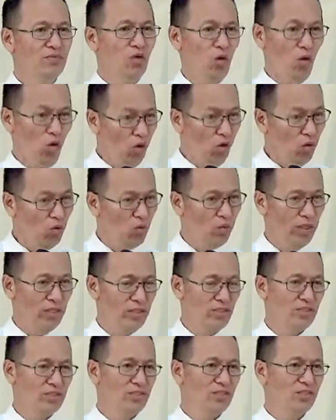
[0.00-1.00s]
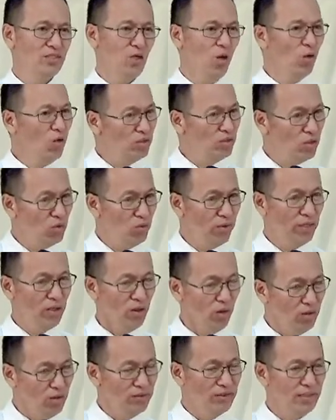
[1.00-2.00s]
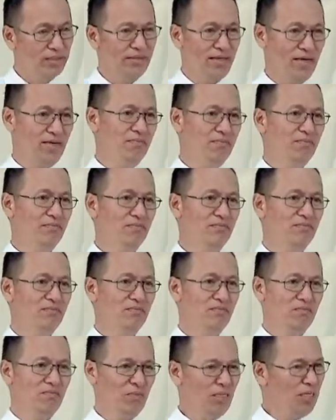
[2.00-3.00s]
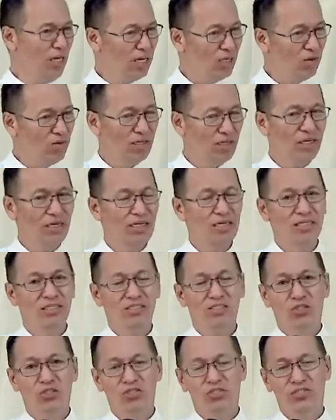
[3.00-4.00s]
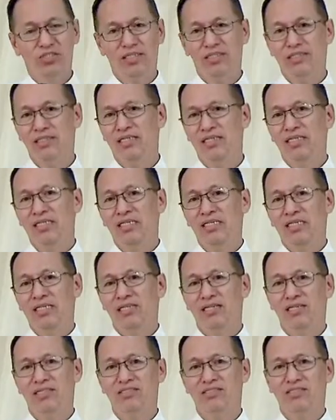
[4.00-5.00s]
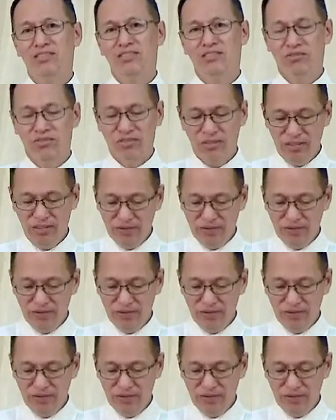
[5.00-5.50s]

Always, all the way, all the time? Magagawa kaya ng Diyos yan? Let's read.